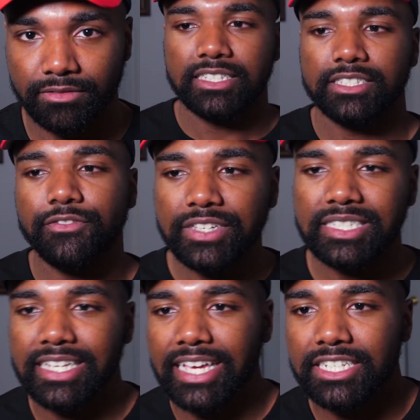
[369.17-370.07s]

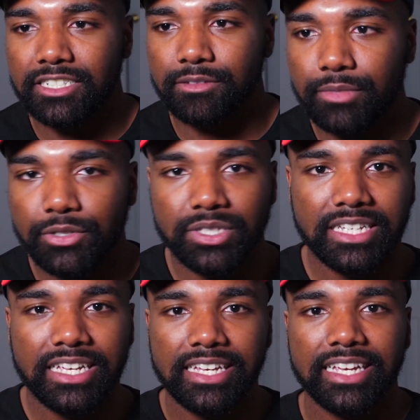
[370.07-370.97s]
Sophistication in
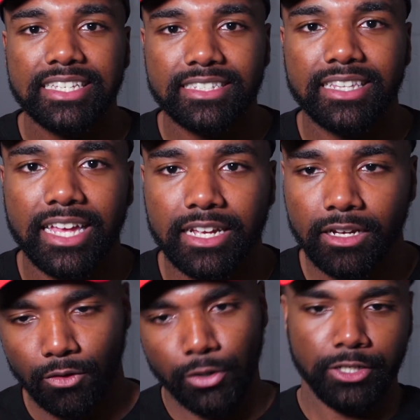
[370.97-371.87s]
music isn't like,
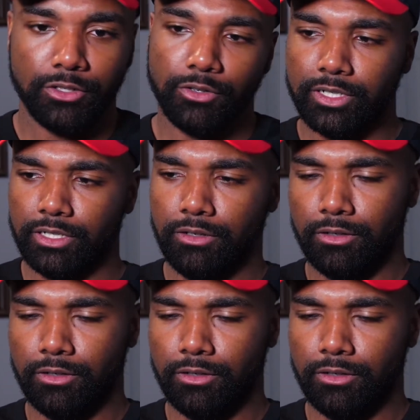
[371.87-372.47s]
hoity-toity,